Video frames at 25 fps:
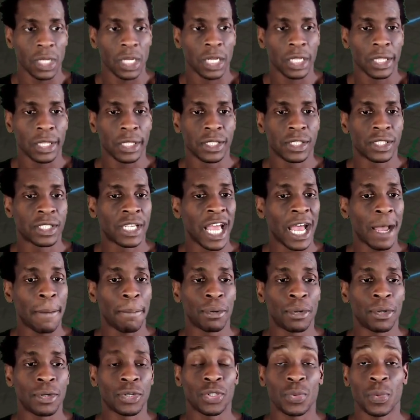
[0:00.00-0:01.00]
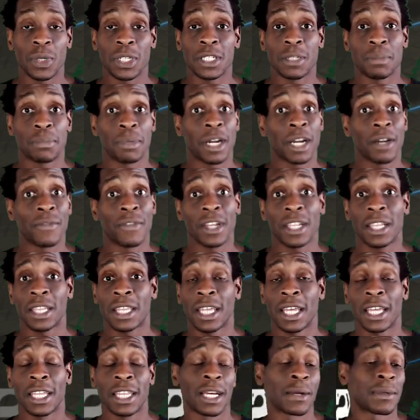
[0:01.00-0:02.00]
stat boost was the perfect
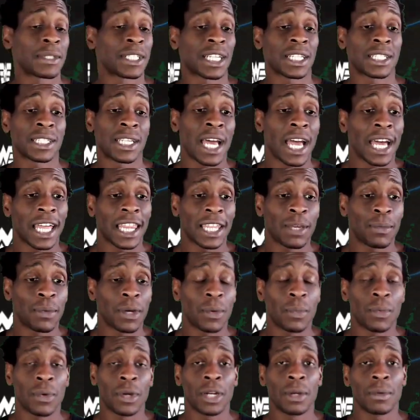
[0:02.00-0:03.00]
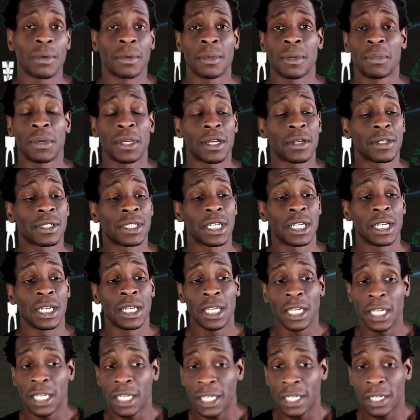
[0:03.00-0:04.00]
thing. That was exactly what Wonder Woman POT
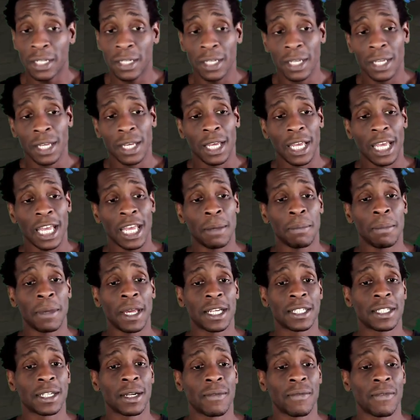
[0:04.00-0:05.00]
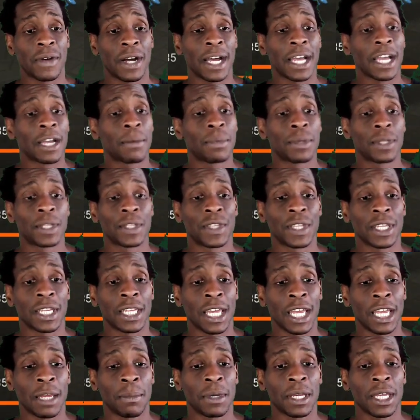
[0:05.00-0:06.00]
needed. It makes her viable in the
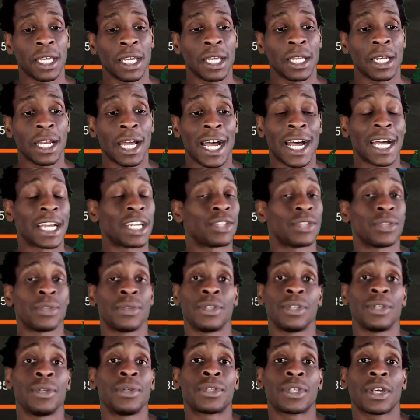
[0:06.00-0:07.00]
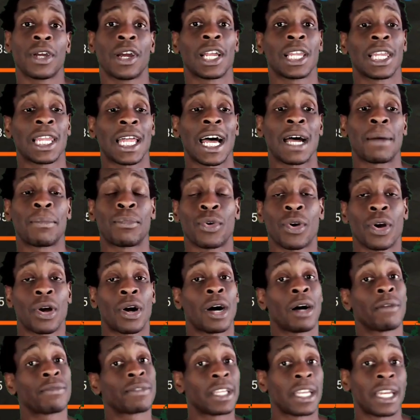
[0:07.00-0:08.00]
game again. I do use her a lot more
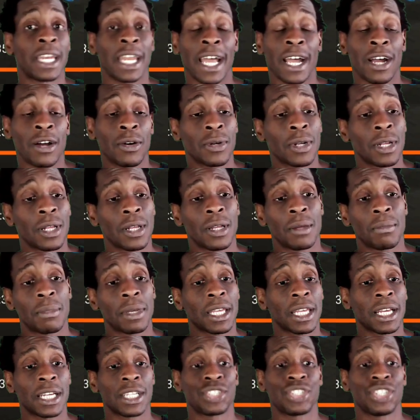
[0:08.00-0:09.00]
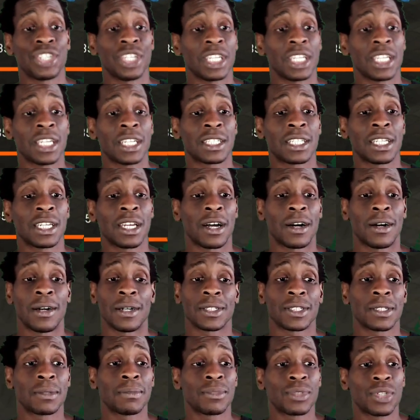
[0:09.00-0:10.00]
often now because she is an
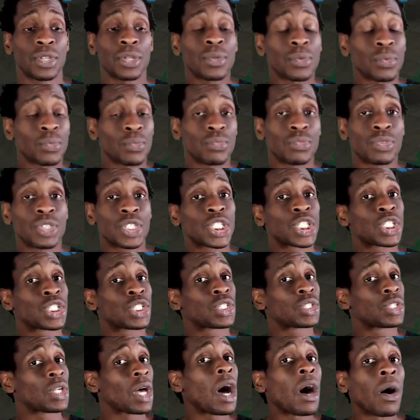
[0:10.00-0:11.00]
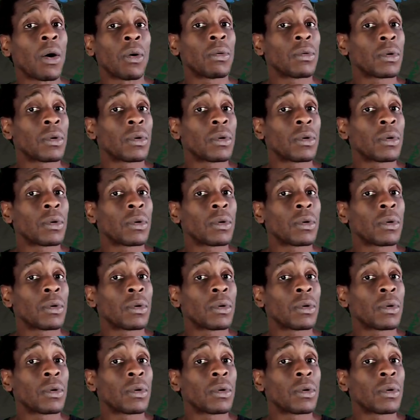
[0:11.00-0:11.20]
awesome tune. So,